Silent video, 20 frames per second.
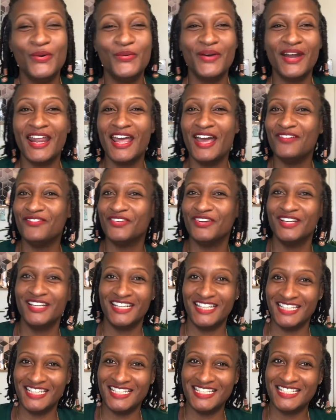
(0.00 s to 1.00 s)
whatever it
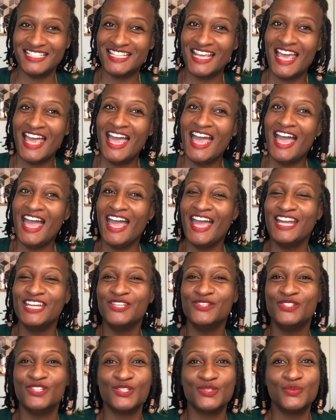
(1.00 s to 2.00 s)
is, and you
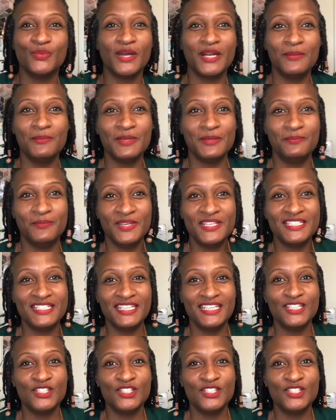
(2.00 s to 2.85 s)
just want to be busy.